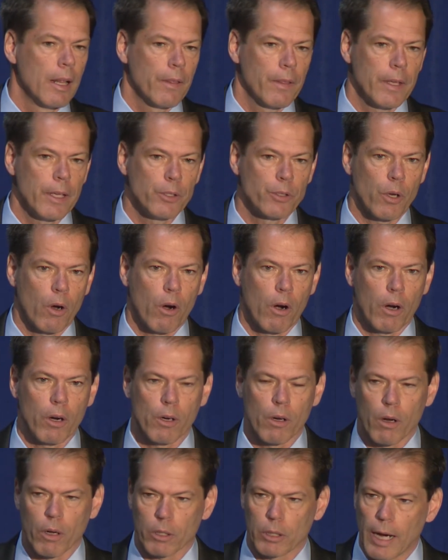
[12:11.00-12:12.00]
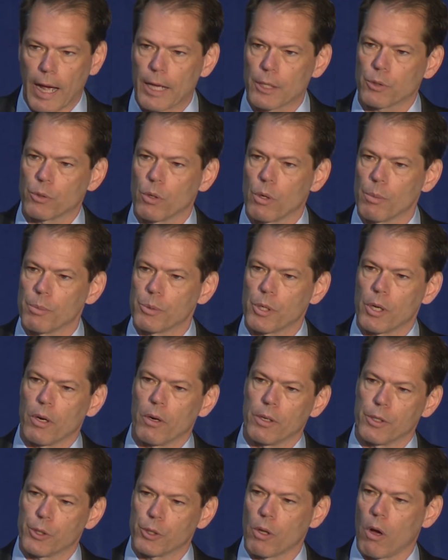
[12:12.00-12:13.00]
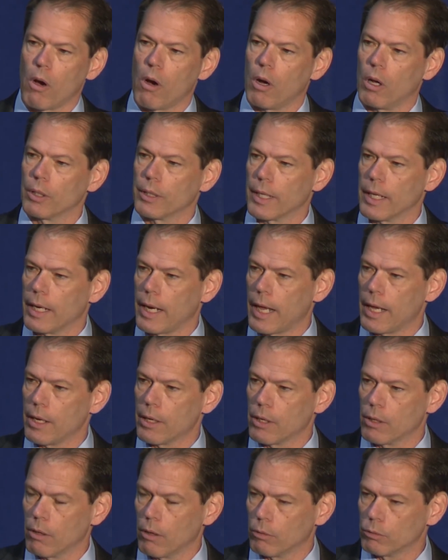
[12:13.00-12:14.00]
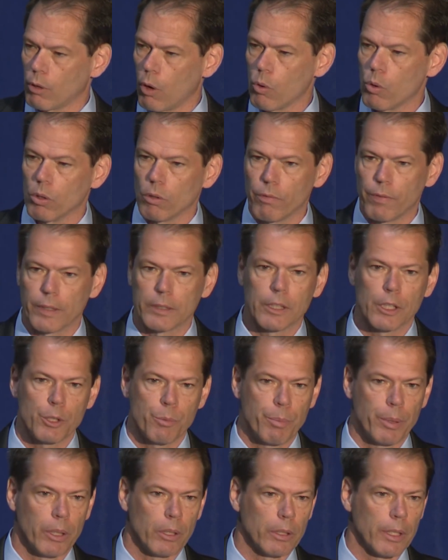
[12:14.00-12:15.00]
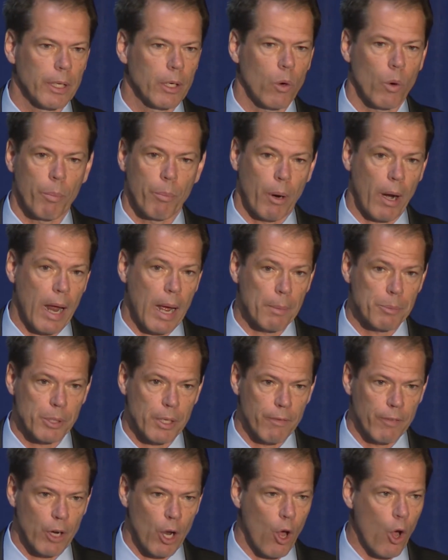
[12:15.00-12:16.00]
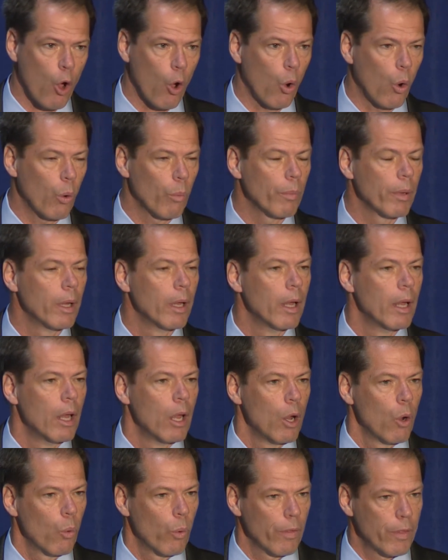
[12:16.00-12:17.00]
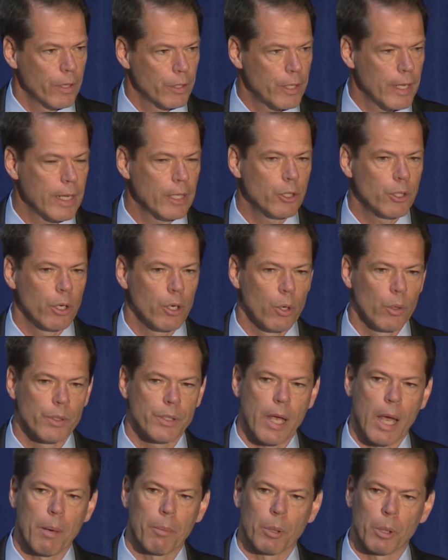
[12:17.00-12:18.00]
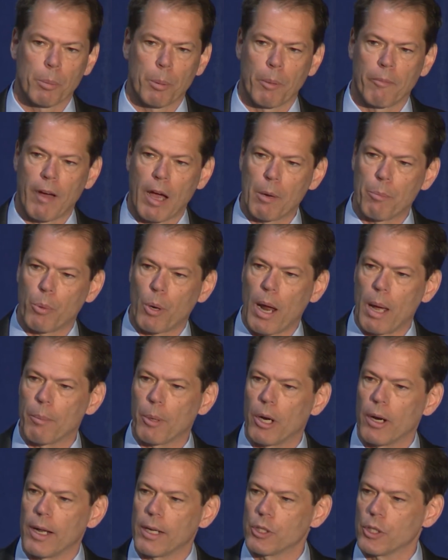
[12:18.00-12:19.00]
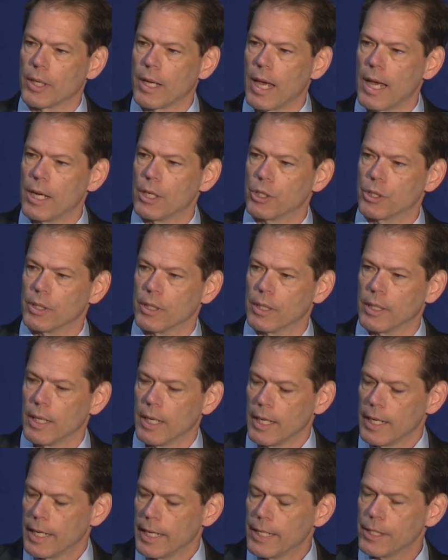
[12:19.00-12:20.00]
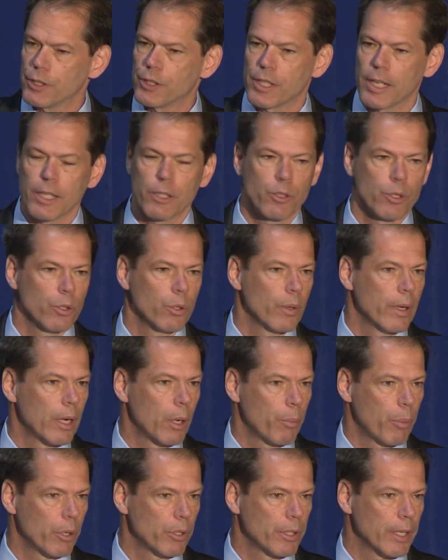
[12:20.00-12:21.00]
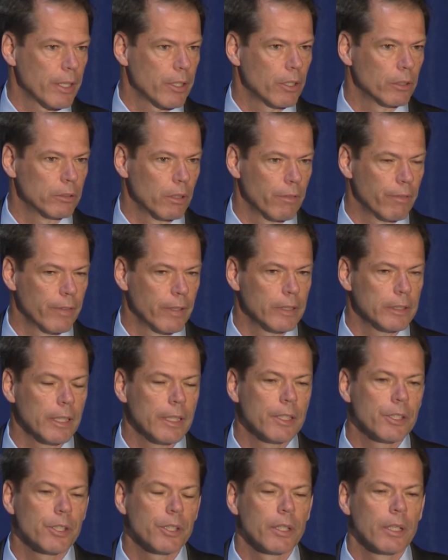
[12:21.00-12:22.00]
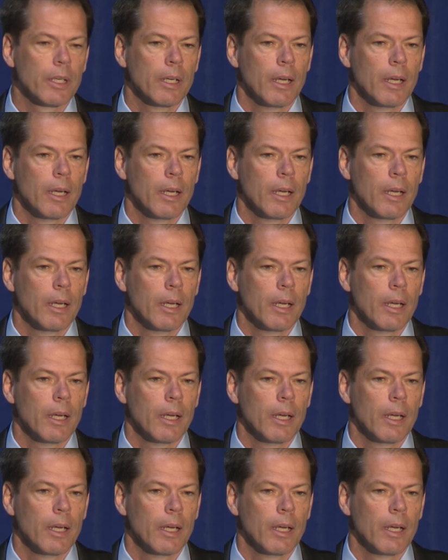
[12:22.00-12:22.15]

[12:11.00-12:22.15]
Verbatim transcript: These are classrooms that are installed in a local village building or perhaps even a home with a teacher who is able to provide primary education in situ in a particular village.